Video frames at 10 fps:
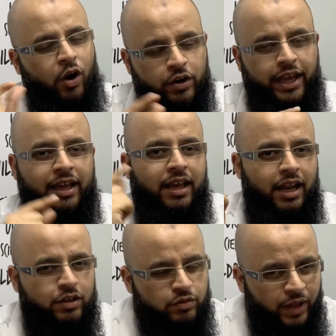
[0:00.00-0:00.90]
okay,
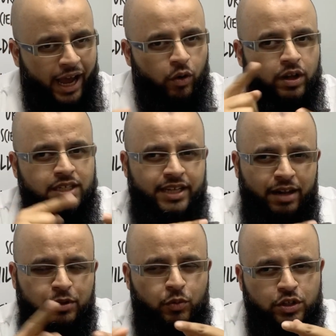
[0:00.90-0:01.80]
now
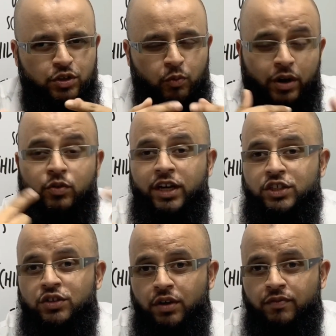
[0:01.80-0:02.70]
tell me what you what
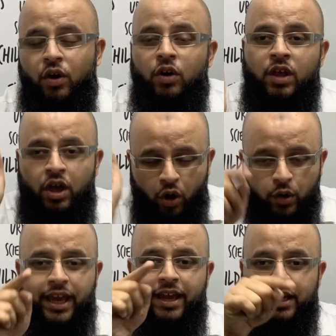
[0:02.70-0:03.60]
religion do you follow
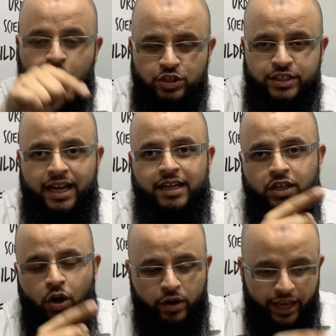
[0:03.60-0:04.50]
Okay, Christianity.
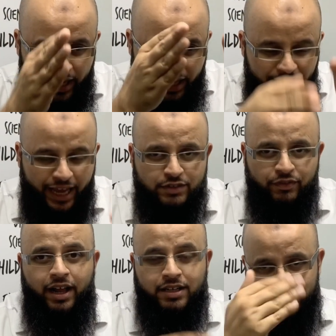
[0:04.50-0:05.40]
Okay, next
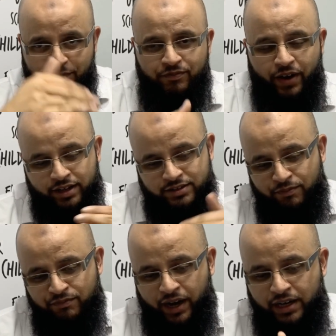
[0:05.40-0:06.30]
file, sub file,
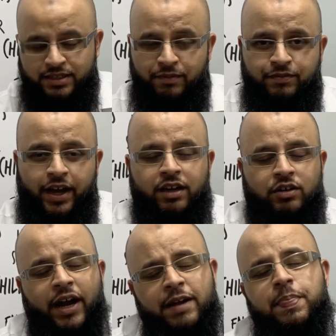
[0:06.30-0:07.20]
sub file, sub file,
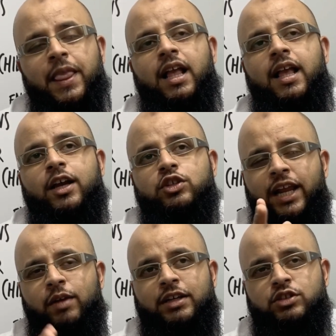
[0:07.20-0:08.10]
right? So
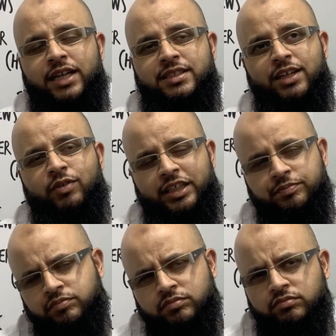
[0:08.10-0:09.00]
anyway, so I said, right,
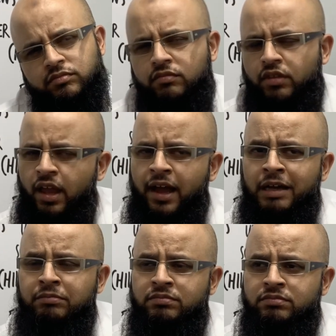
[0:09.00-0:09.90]

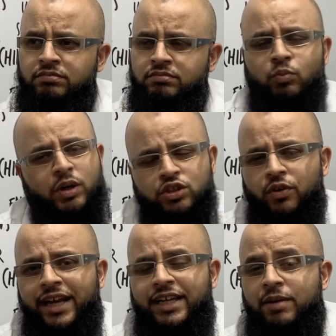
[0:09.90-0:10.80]
um, what's
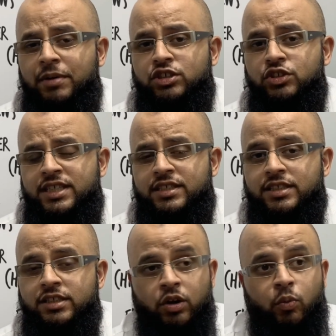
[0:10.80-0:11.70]
your idea about
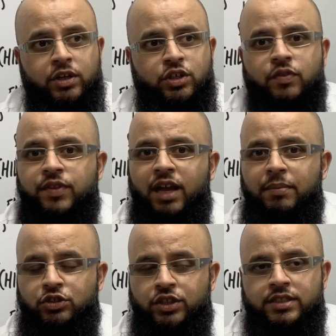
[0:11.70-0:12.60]
Jesus? You know, what do you think
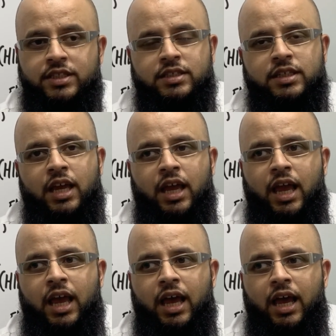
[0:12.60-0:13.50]
about Jesus?
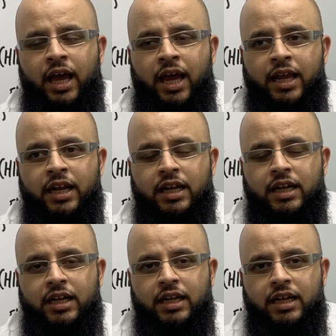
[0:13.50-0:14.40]
And
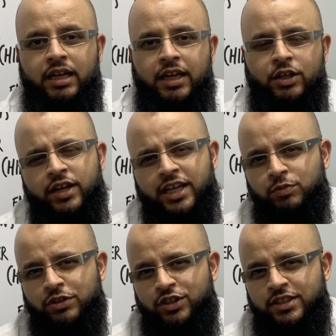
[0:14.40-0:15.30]
can you guess
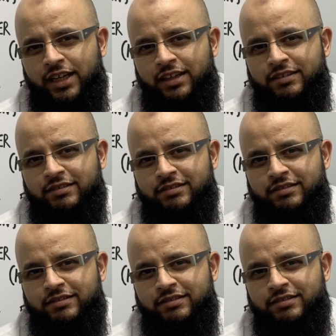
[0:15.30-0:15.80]
what she said?